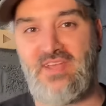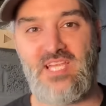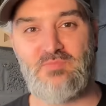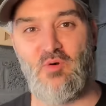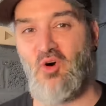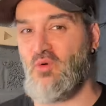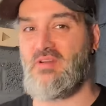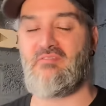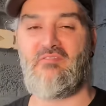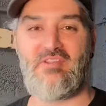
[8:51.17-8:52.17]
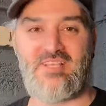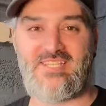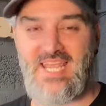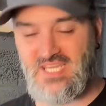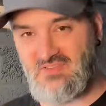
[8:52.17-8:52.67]
He's bought one for the
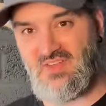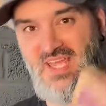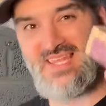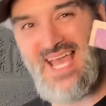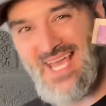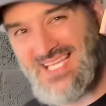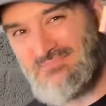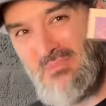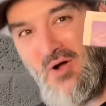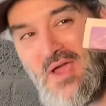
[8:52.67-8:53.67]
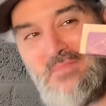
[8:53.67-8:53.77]
sake of it, and that is my